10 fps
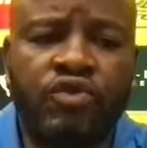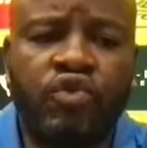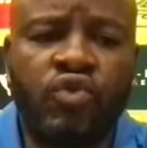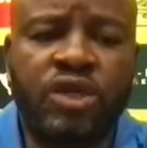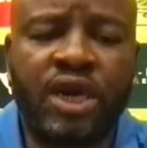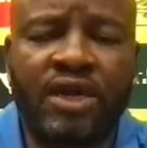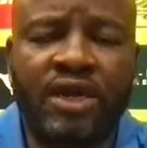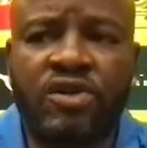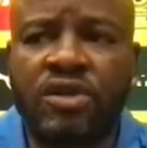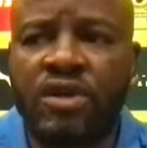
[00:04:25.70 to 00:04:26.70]
took
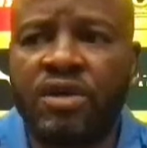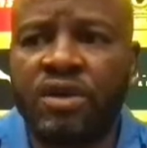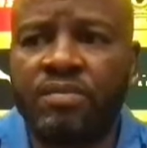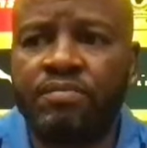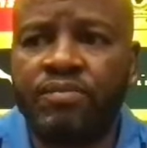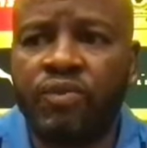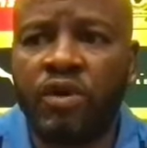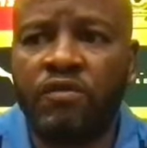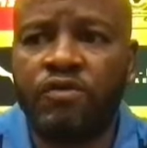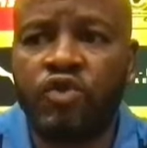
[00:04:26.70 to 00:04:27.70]
charge and
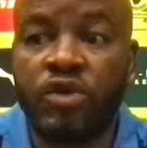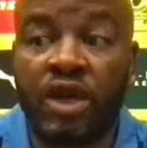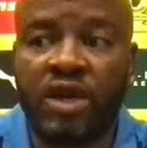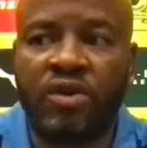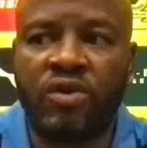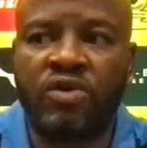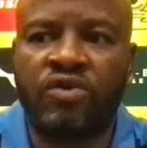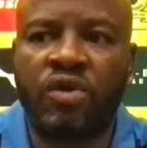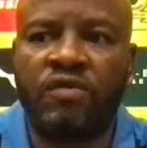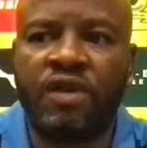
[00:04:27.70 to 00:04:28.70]
we're totally in
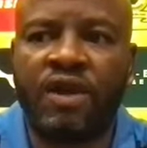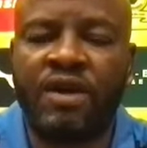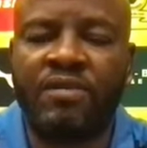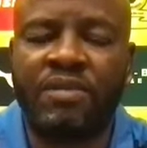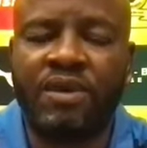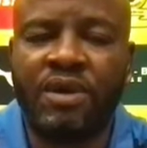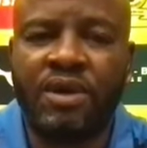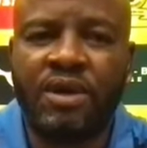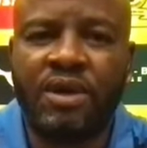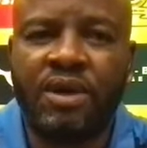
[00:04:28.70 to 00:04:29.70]
control of the game.
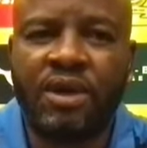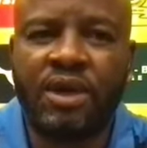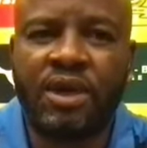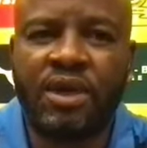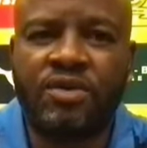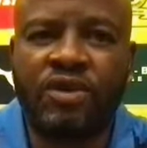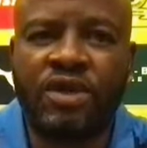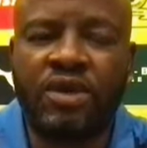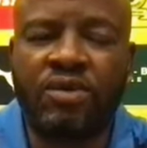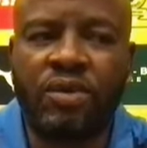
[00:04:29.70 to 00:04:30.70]

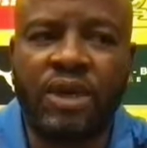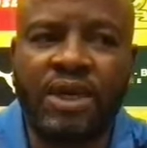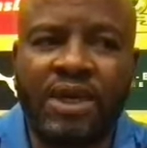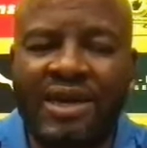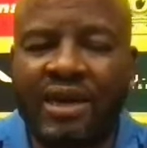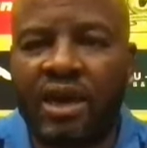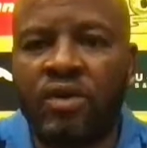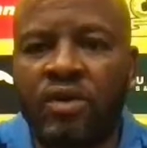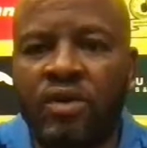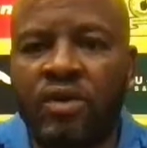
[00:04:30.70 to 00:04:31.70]
Today we were in
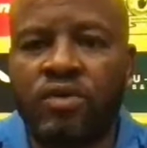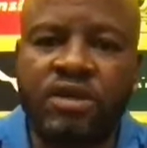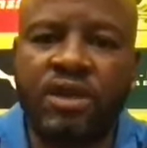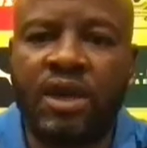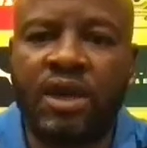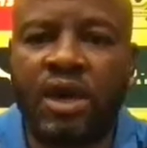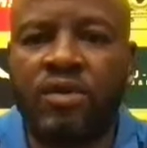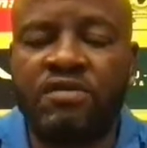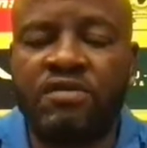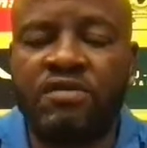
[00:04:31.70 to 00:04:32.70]

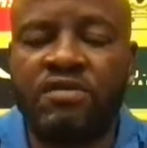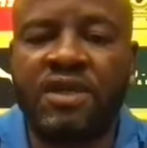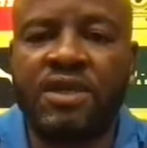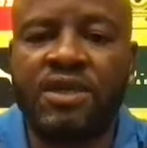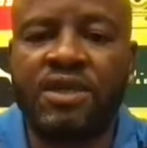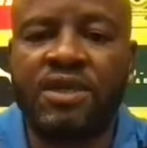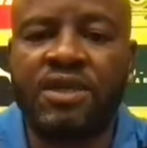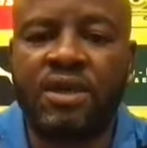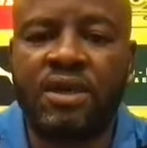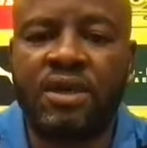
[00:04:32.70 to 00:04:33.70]
and out in
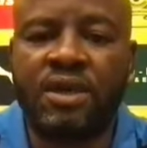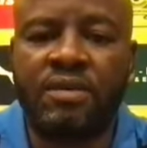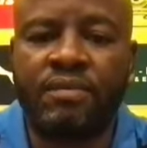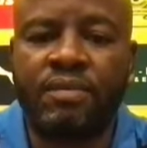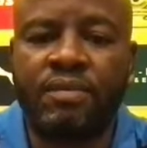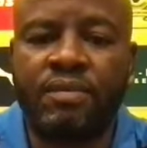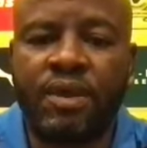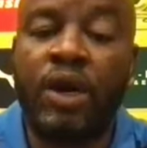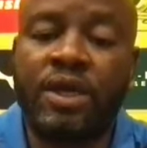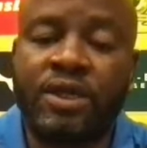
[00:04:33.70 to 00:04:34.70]
phases.
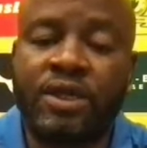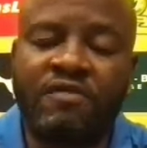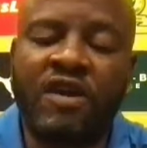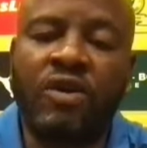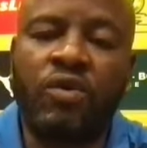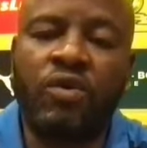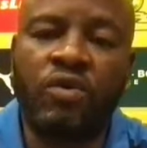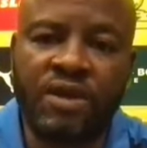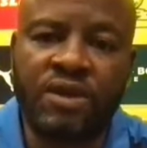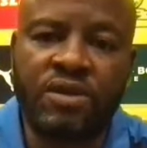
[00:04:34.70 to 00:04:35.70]
We had some
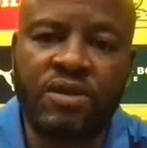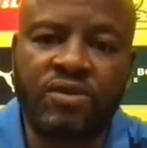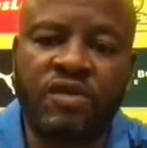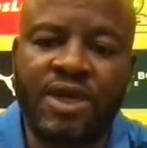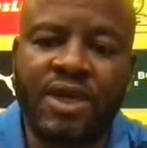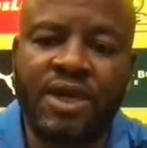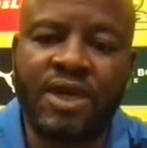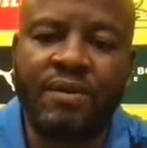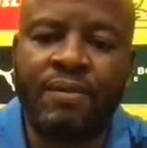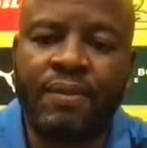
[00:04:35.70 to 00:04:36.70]
very good phases,
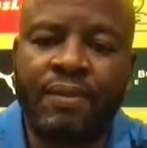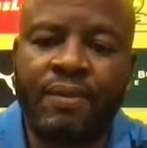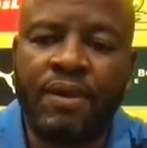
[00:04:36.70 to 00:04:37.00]
obviously.